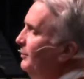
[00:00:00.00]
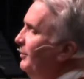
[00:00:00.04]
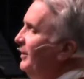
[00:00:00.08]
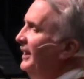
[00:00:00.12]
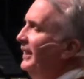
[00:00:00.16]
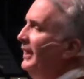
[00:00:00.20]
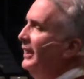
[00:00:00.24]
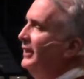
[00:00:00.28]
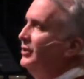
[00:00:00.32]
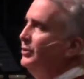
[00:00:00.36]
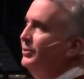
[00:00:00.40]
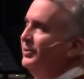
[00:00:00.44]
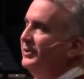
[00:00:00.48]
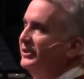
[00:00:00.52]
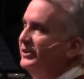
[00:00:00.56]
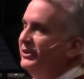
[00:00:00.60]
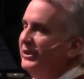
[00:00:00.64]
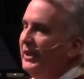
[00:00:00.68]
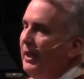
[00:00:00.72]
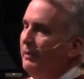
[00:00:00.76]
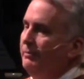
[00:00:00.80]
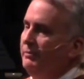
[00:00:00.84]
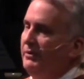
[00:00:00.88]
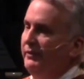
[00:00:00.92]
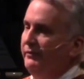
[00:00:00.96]
we get to
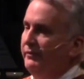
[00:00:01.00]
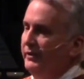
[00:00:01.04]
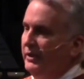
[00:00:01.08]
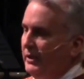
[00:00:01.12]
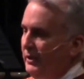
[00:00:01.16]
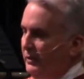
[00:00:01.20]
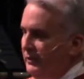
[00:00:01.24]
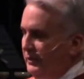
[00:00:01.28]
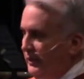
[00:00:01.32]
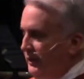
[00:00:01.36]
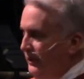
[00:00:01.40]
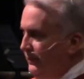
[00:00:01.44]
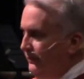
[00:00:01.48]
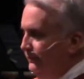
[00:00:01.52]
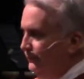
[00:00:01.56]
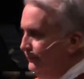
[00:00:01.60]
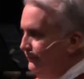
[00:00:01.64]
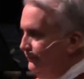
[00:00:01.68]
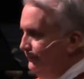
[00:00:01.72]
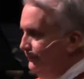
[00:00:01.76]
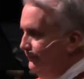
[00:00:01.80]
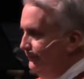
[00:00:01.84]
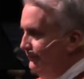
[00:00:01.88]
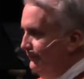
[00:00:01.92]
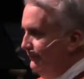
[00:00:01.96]
escape difficulty.
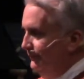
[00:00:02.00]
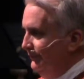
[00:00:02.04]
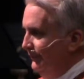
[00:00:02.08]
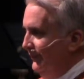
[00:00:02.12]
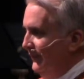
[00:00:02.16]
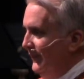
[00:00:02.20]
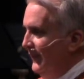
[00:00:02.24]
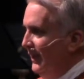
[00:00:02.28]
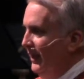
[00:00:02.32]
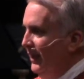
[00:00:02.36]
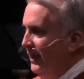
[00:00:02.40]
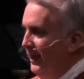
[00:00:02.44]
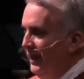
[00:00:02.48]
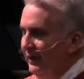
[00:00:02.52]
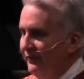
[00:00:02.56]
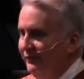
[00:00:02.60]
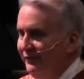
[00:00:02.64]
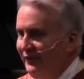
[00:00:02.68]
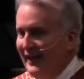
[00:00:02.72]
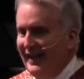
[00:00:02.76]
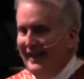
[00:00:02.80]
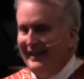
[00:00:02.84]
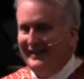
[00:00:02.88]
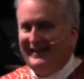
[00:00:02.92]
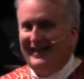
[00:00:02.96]
And in
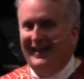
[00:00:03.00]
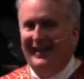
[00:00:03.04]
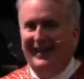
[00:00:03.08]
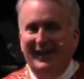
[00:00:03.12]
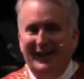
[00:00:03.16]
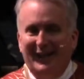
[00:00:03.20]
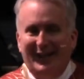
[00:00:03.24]
fact,